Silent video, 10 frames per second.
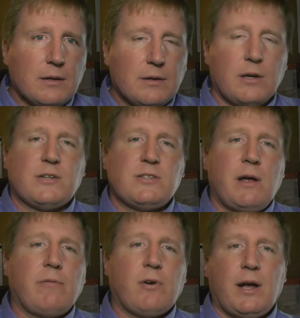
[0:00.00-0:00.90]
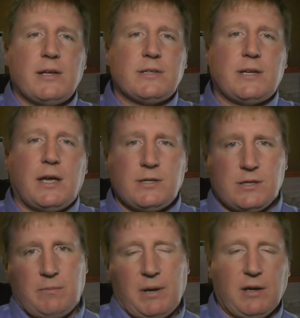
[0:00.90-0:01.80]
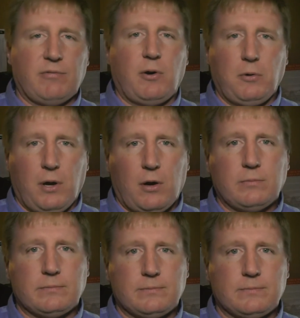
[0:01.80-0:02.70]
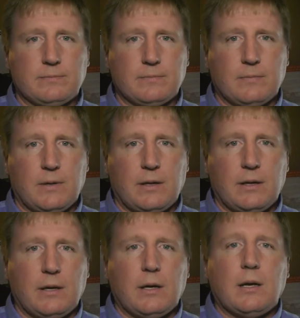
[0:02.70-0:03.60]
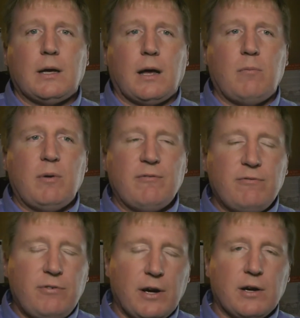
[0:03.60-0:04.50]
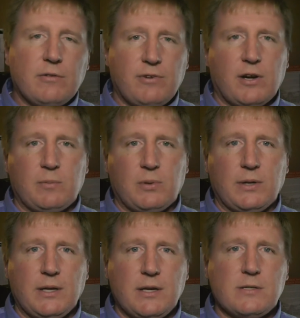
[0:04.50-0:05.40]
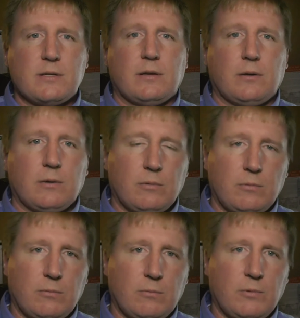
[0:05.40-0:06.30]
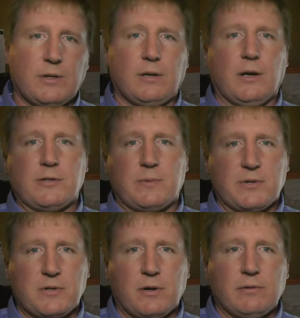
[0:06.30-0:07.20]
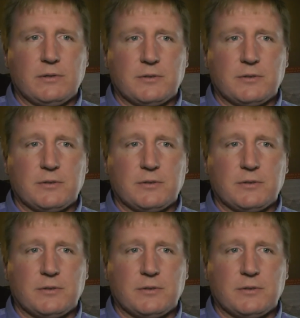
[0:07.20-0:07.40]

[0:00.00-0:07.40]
there is never a hesitation to make a phone call. I've been very, very pleased with the customer service.